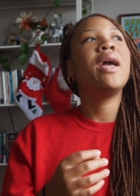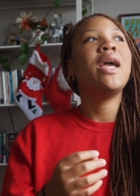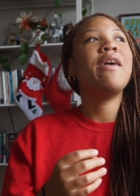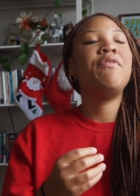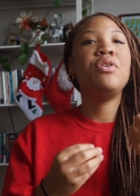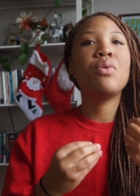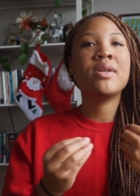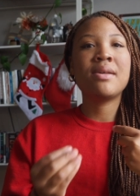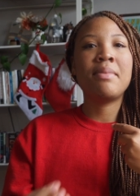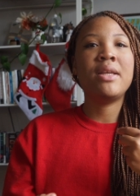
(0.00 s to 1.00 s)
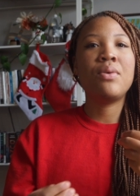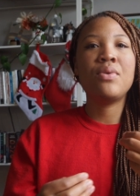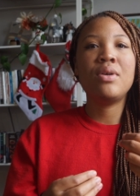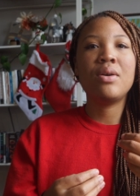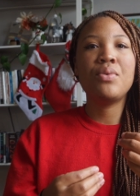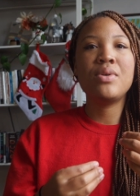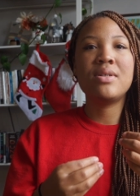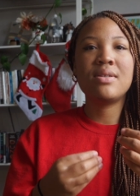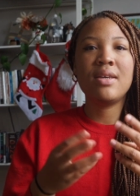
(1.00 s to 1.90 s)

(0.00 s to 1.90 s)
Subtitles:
if you are somebody who's,